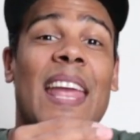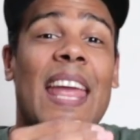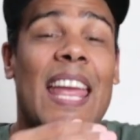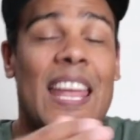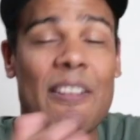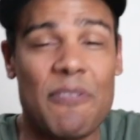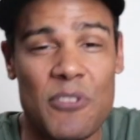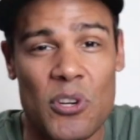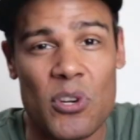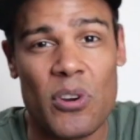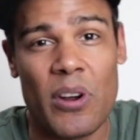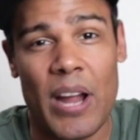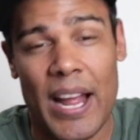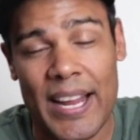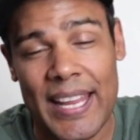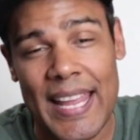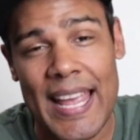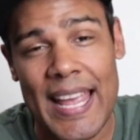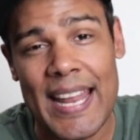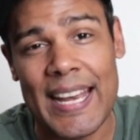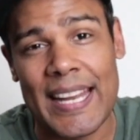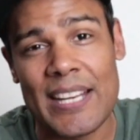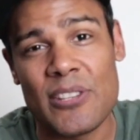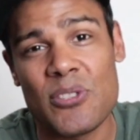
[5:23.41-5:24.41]
If you're,
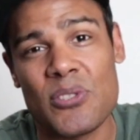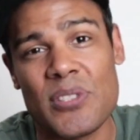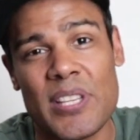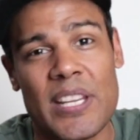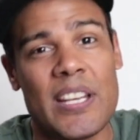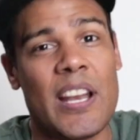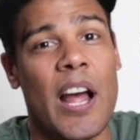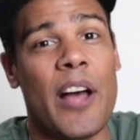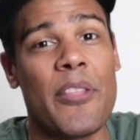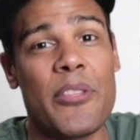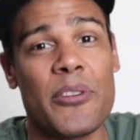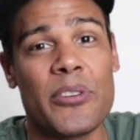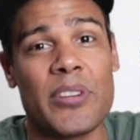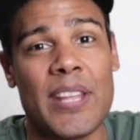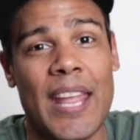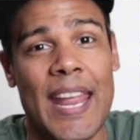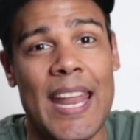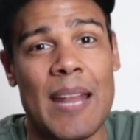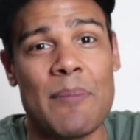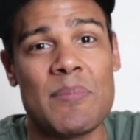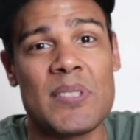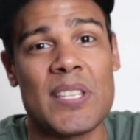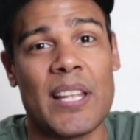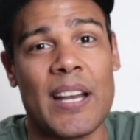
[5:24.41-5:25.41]
again, interested in other games